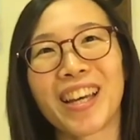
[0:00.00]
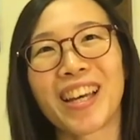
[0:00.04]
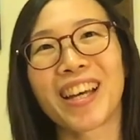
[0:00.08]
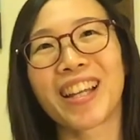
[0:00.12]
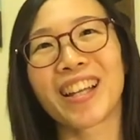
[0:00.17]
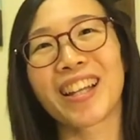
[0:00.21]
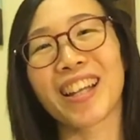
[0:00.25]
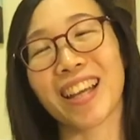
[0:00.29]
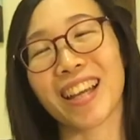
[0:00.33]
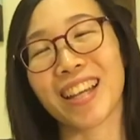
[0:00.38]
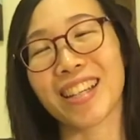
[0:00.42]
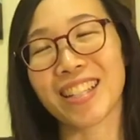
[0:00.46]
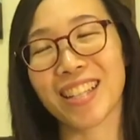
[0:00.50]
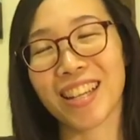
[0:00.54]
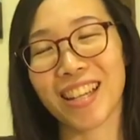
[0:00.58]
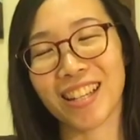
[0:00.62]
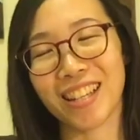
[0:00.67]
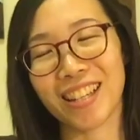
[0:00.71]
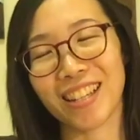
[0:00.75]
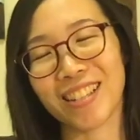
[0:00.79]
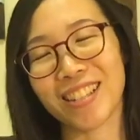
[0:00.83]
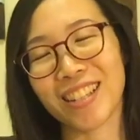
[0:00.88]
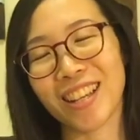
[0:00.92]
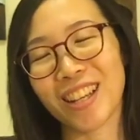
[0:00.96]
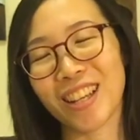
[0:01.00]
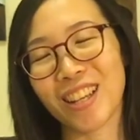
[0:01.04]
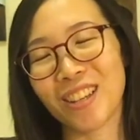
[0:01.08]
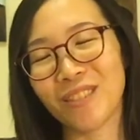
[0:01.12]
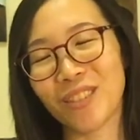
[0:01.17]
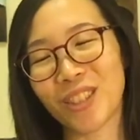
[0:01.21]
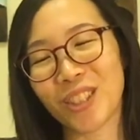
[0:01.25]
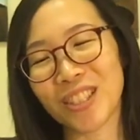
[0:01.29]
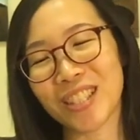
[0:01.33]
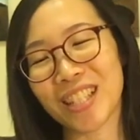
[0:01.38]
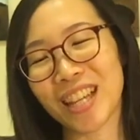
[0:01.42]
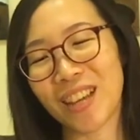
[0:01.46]
like I said, they're taking
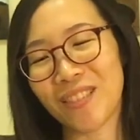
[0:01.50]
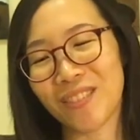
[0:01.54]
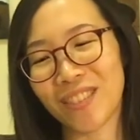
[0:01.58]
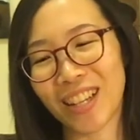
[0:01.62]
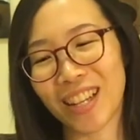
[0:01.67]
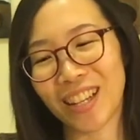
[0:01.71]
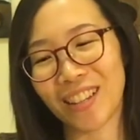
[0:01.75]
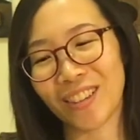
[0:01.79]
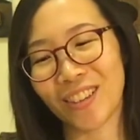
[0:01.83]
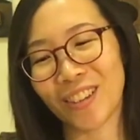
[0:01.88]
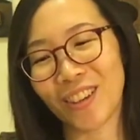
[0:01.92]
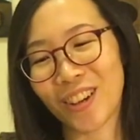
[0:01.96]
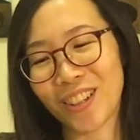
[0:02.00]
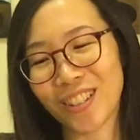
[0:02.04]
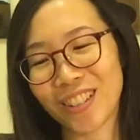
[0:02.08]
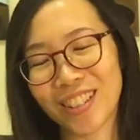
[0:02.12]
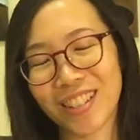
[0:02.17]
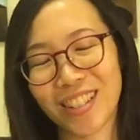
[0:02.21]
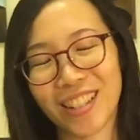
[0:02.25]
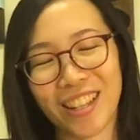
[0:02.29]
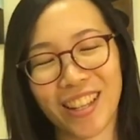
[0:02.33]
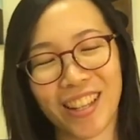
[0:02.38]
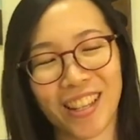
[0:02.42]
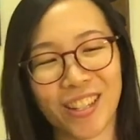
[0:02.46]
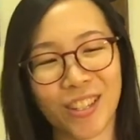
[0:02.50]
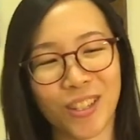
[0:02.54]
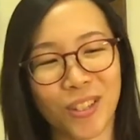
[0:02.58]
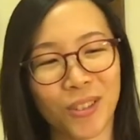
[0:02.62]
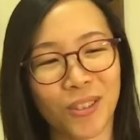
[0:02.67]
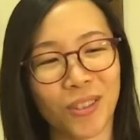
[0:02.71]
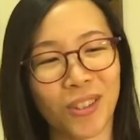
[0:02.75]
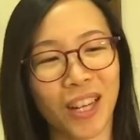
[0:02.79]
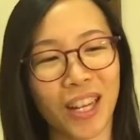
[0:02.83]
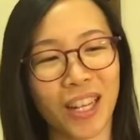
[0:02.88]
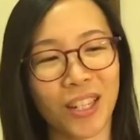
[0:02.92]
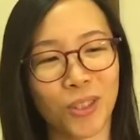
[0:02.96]
more time than I thought. And
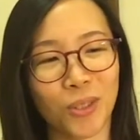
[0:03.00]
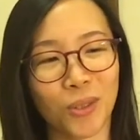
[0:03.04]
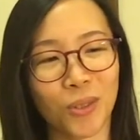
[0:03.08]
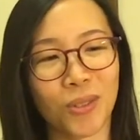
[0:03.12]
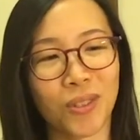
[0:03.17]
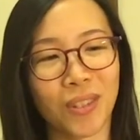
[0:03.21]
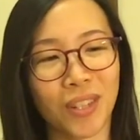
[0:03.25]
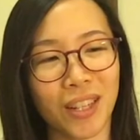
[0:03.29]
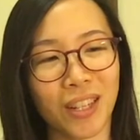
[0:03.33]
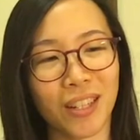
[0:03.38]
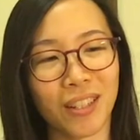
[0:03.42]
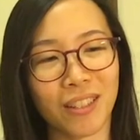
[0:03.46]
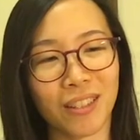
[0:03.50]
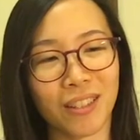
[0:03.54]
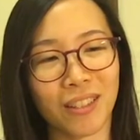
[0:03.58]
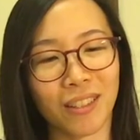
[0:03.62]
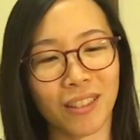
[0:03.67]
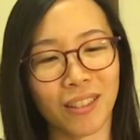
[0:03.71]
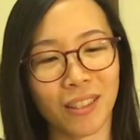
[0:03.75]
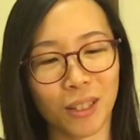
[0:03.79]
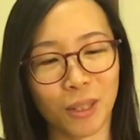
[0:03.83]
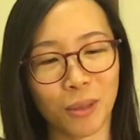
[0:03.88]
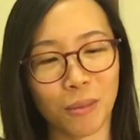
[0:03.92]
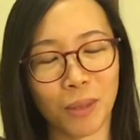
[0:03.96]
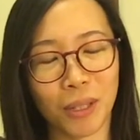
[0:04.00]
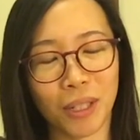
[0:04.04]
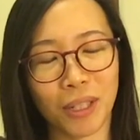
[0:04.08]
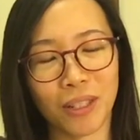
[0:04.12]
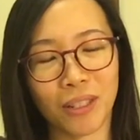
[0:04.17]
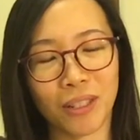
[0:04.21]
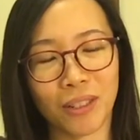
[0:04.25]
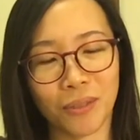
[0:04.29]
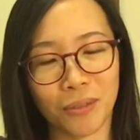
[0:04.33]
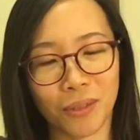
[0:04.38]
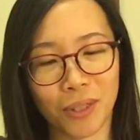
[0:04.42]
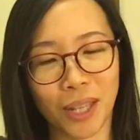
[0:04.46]
so I do need a little bit
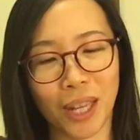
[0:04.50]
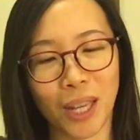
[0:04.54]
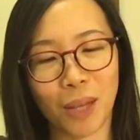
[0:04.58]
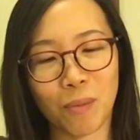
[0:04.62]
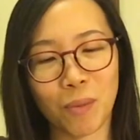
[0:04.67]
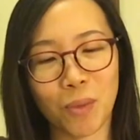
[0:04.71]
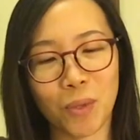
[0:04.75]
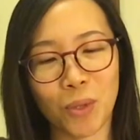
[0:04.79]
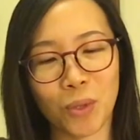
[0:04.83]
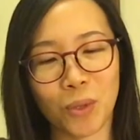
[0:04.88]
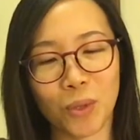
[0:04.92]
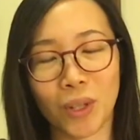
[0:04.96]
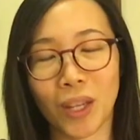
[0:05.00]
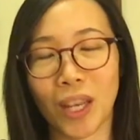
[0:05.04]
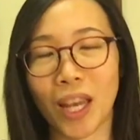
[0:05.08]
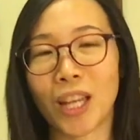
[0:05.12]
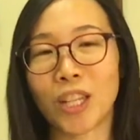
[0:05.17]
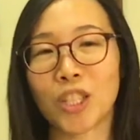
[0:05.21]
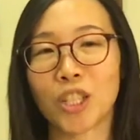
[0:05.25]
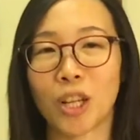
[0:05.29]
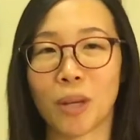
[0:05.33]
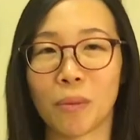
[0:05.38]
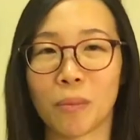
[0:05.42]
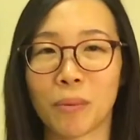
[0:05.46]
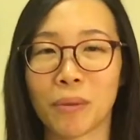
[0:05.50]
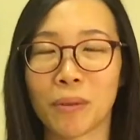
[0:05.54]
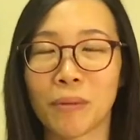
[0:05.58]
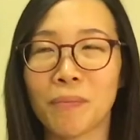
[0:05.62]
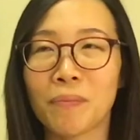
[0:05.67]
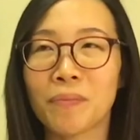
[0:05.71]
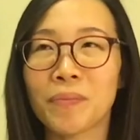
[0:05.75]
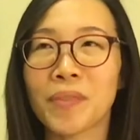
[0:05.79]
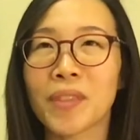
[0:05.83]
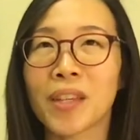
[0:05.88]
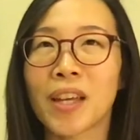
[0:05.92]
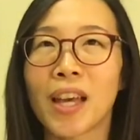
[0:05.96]
of time to catch up.
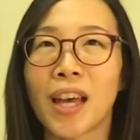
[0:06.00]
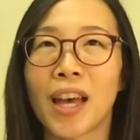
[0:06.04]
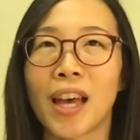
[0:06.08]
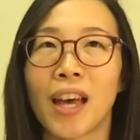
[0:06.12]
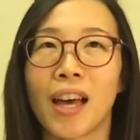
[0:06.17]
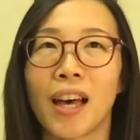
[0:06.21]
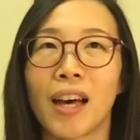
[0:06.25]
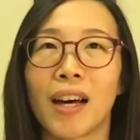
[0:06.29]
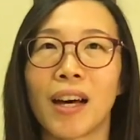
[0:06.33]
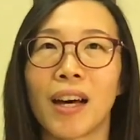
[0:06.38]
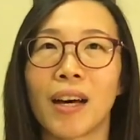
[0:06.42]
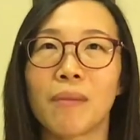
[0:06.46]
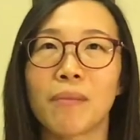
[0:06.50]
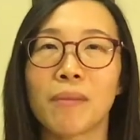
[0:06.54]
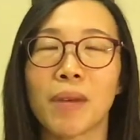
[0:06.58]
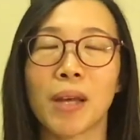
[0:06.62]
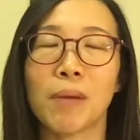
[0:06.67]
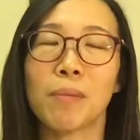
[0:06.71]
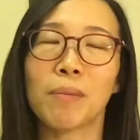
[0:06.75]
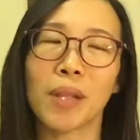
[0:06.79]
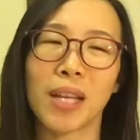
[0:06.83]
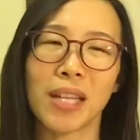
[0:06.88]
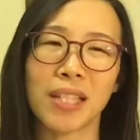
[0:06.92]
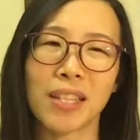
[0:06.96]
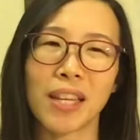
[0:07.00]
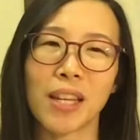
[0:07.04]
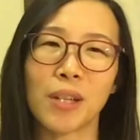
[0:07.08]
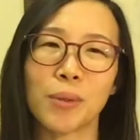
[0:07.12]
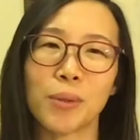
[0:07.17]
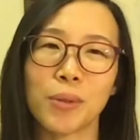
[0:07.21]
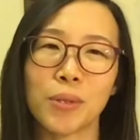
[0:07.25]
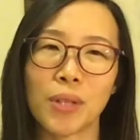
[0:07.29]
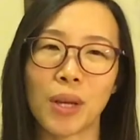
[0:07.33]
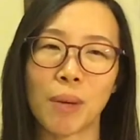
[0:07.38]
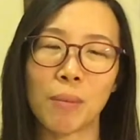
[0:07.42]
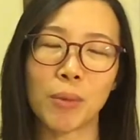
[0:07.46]
And plus
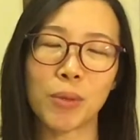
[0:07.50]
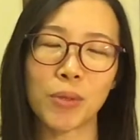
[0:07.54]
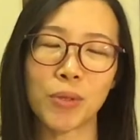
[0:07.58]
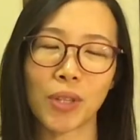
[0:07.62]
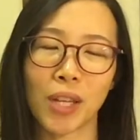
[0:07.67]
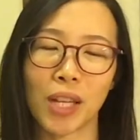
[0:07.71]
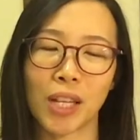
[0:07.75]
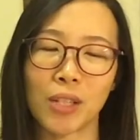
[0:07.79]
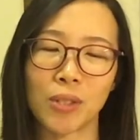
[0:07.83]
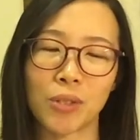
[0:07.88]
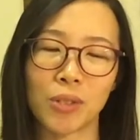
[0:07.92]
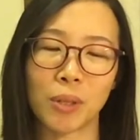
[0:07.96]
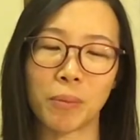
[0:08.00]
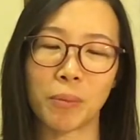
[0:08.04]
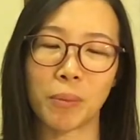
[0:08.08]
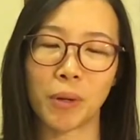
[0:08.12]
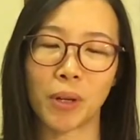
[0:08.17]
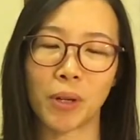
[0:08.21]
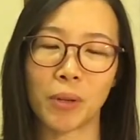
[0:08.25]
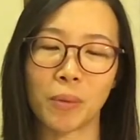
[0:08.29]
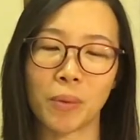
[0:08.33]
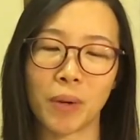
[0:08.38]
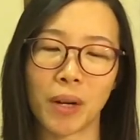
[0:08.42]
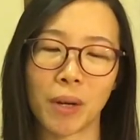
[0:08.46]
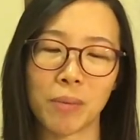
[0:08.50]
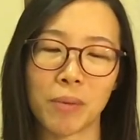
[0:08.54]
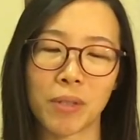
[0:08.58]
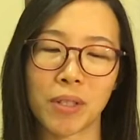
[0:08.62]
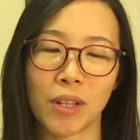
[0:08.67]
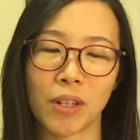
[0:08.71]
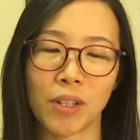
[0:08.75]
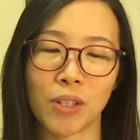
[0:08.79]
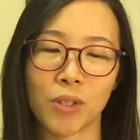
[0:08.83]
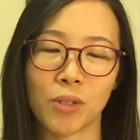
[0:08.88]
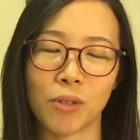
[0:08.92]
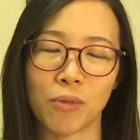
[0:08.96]
I'm also getting to a point where I'm
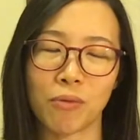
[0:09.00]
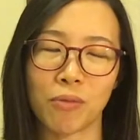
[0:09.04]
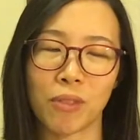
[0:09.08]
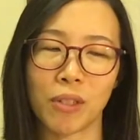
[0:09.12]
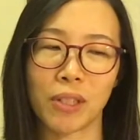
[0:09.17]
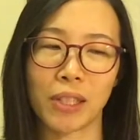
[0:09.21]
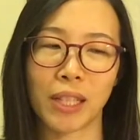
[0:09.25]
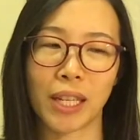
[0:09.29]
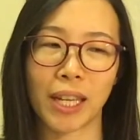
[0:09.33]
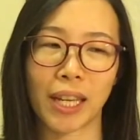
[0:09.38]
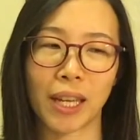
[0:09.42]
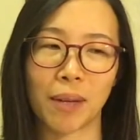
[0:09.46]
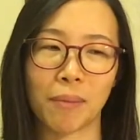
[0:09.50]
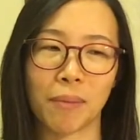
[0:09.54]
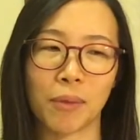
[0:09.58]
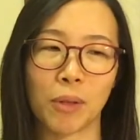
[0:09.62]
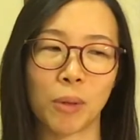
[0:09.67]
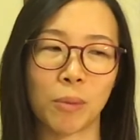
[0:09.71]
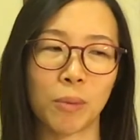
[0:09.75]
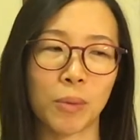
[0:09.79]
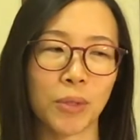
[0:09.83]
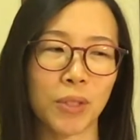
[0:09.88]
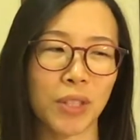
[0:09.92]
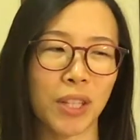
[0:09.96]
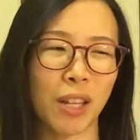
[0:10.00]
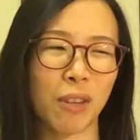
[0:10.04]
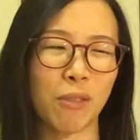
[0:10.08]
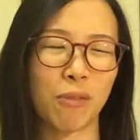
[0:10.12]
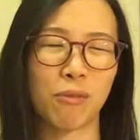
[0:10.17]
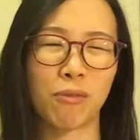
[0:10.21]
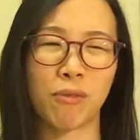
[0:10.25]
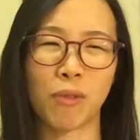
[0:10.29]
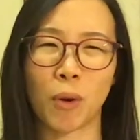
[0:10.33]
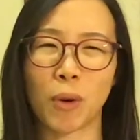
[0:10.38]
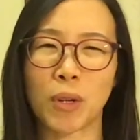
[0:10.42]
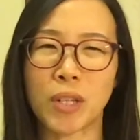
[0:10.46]
starting to feel like I'm almost like
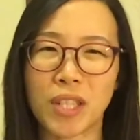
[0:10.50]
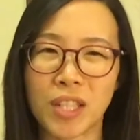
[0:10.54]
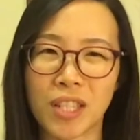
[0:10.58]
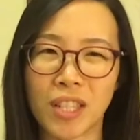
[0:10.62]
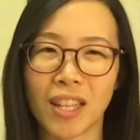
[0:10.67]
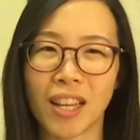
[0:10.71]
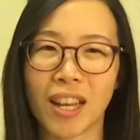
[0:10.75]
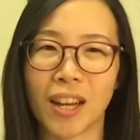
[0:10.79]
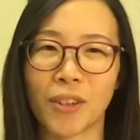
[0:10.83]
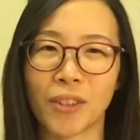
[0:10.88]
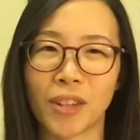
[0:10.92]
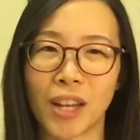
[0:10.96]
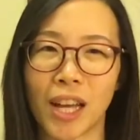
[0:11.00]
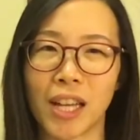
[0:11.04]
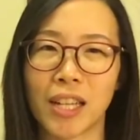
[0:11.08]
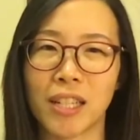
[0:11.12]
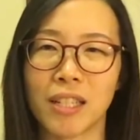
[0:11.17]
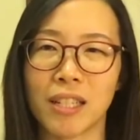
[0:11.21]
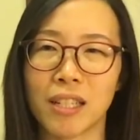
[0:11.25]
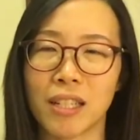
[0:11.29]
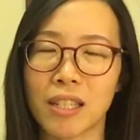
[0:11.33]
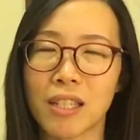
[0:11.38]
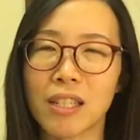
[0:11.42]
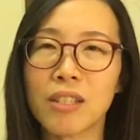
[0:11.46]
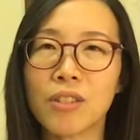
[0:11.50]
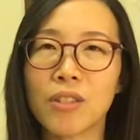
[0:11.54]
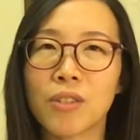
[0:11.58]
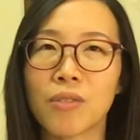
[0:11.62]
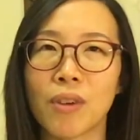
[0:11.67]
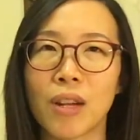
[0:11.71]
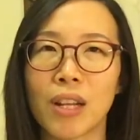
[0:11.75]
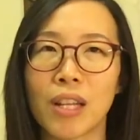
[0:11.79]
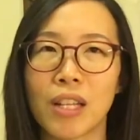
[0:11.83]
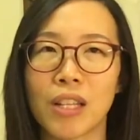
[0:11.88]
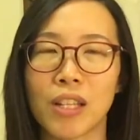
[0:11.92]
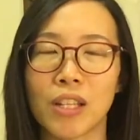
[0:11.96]
forcing out ideas
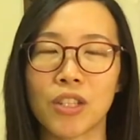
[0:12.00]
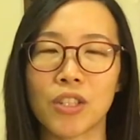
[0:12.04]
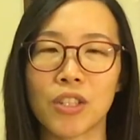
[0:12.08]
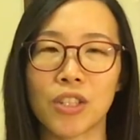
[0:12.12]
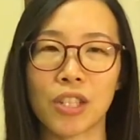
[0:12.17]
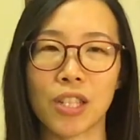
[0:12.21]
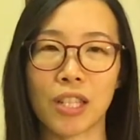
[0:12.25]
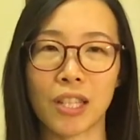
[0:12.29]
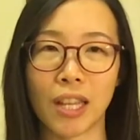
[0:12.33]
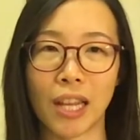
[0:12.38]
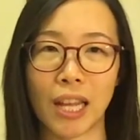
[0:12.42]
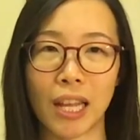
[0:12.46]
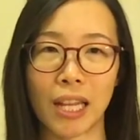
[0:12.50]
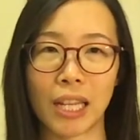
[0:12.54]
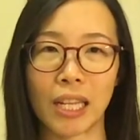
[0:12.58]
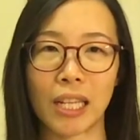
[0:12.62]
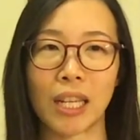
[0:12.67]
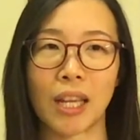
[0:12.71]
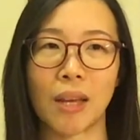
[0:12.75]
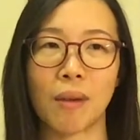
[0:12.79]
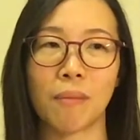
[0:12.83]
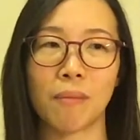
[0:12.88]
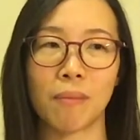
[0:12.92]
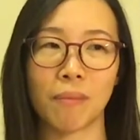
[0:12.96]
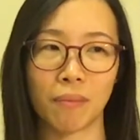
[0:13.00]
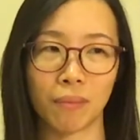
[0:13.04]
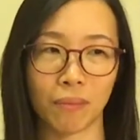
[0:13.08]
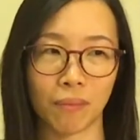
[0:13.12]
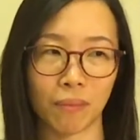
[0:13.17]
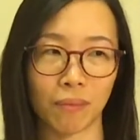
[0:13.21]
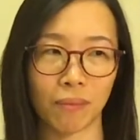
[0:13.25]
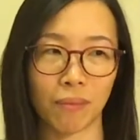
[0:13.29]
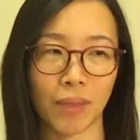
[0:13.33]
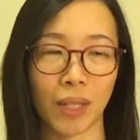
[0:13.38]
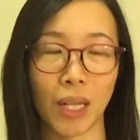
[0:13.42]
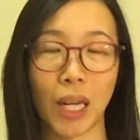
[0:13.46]
rather than just letting them
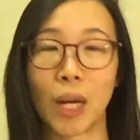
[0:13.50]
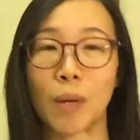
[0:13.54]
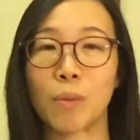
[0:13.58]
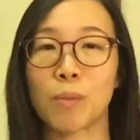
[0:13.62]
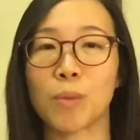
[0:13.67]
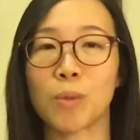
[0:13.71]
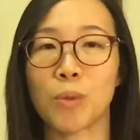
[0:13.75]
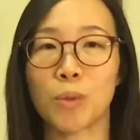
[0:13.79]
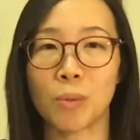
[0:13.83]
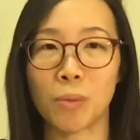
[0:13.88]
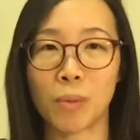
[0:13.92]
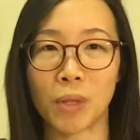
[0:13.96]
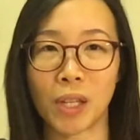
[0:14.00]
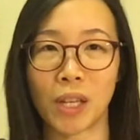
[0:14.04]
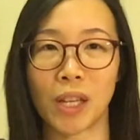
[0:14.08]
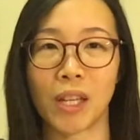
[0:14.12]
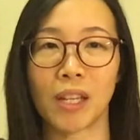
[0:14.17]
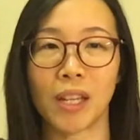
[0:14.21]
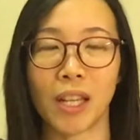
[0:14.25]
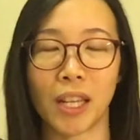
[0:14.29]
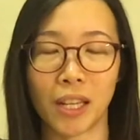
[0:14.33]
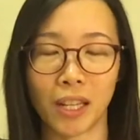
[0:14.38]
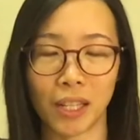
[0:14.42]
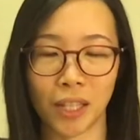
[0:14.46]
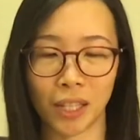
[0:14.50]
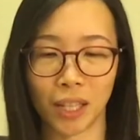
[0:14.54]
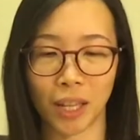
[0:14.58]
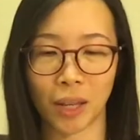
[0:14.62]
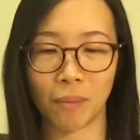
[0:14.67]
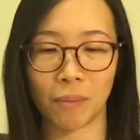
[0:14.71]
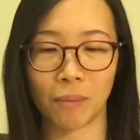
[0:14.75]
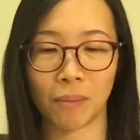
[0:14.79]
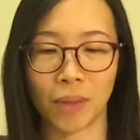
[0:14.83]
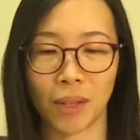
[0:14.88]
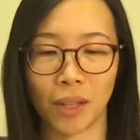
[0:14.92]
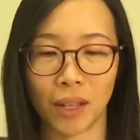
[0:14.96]
come to me and letting
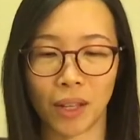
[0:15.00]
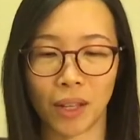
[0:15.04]
them